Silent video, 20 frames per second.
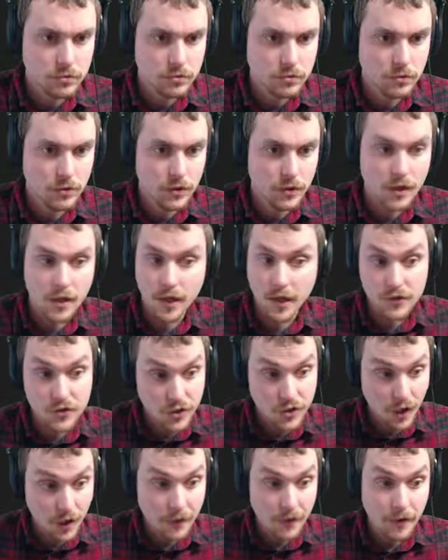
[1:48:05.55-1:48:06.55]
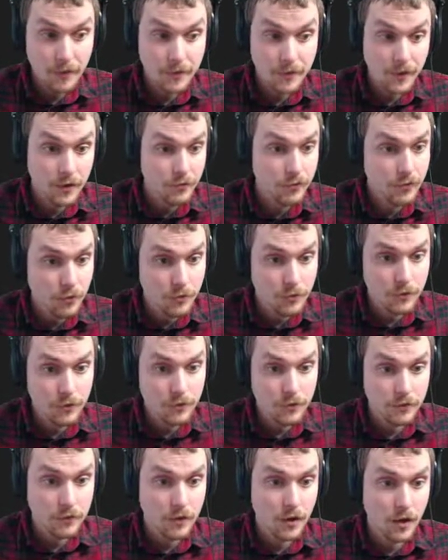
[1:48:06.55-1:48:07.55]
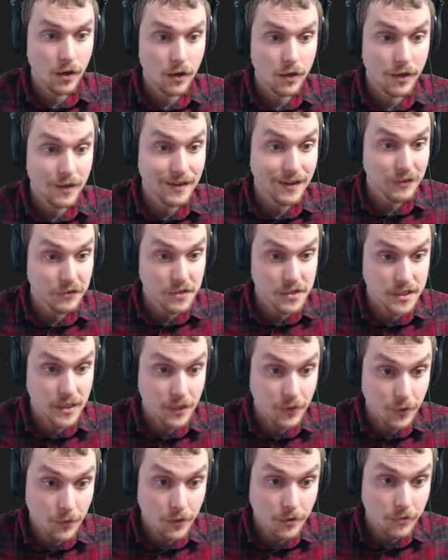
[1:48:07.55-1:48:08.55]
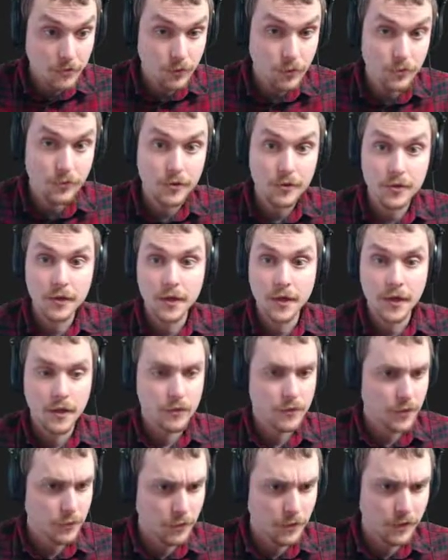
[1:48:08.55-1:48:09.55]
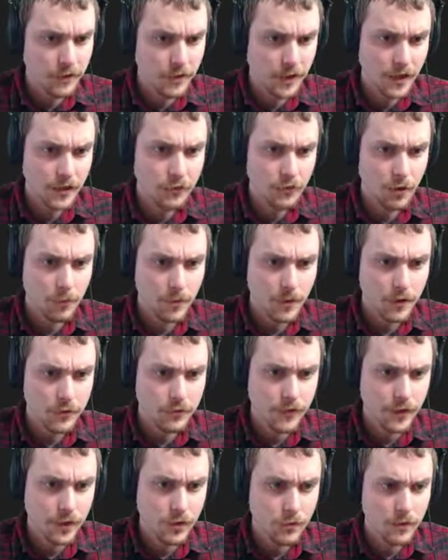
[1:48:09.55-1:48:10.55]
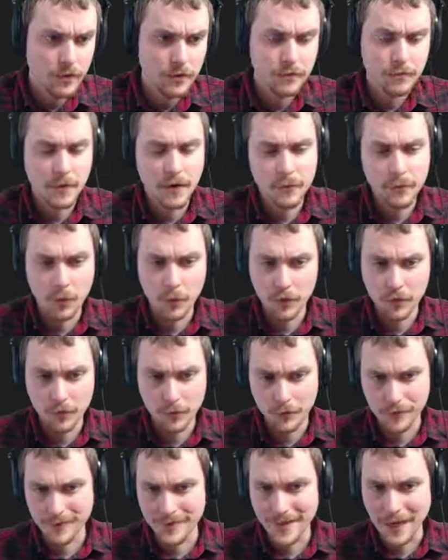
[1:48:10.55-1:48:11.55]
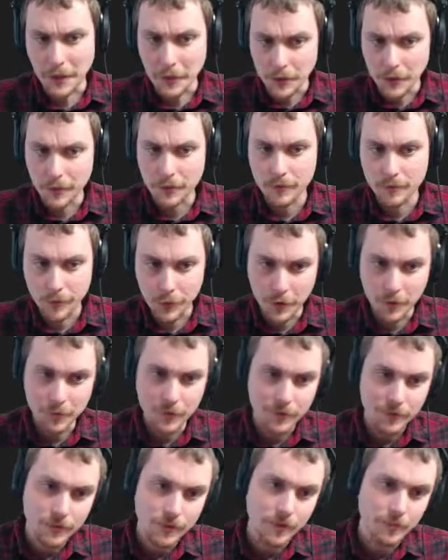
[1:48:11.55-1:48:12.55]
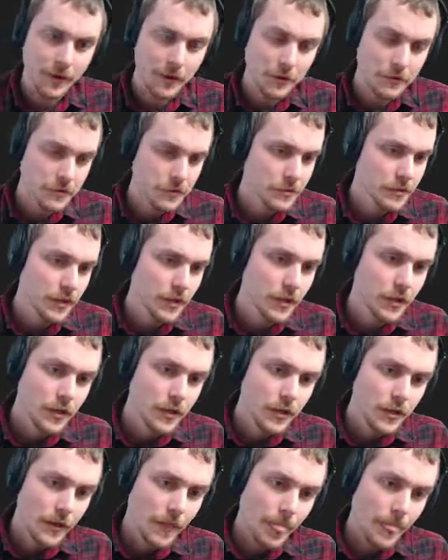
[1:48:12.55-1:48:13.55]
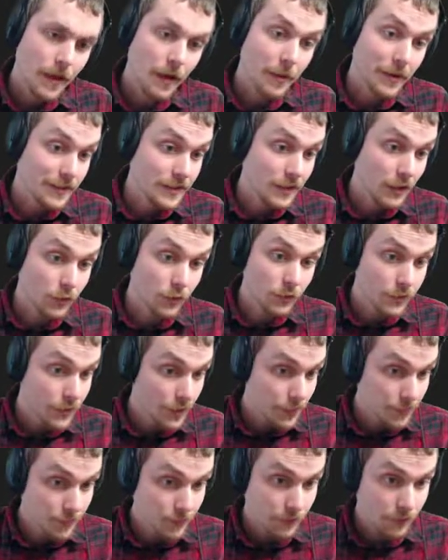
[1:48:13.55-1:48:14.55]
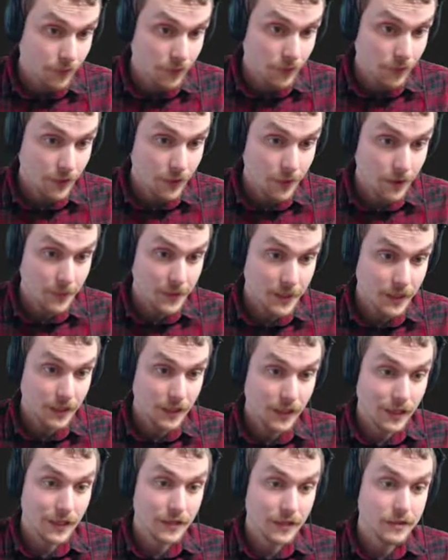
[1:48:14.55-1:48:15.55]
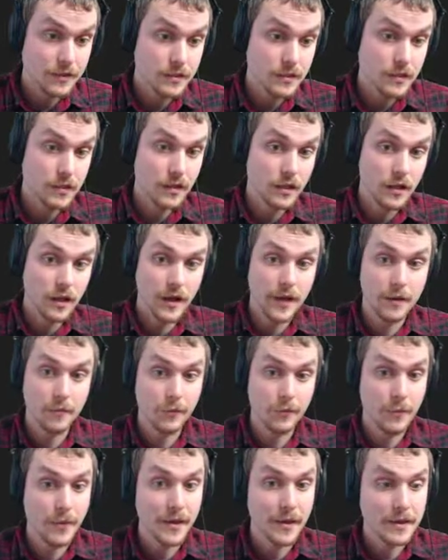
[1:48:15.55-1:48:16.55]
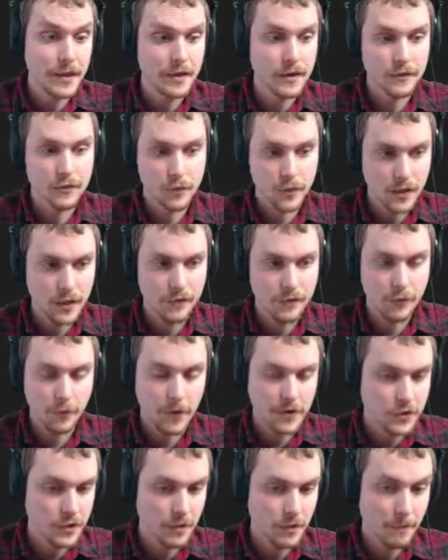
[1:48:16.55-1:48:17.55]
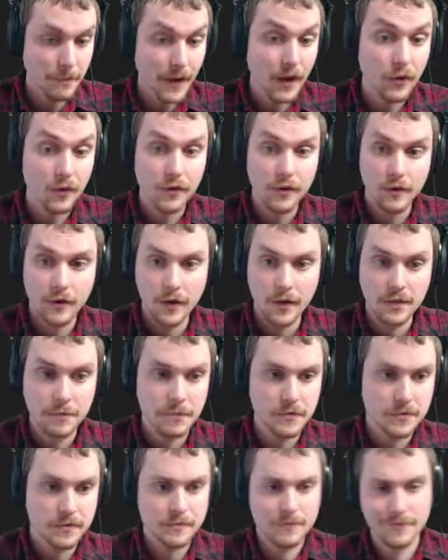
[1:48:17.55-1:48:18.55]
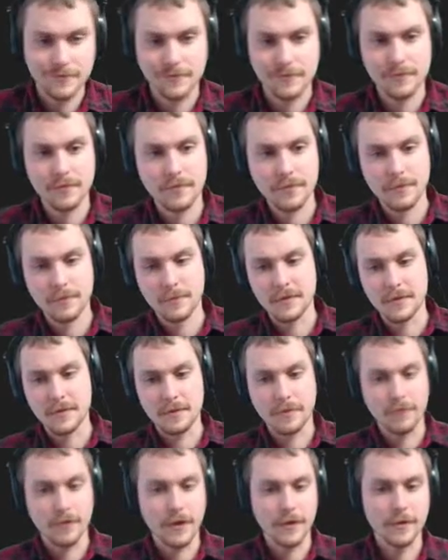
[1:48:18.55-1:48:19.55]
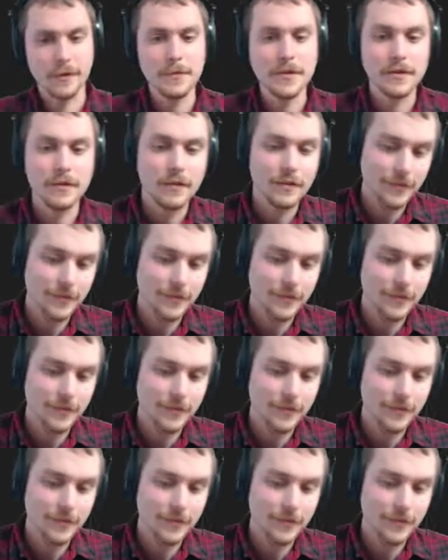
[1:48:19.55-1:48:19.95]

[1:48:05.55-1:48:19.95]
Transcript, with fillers: it can get child items out of folders. Uh, it can actually download a folder. That's what this get Dropbox file was. Makes me wish there was a download for in PowerShell. Um, I can download zips um, and I can get an item's metadata, so get information about a spe- specific file. Let me,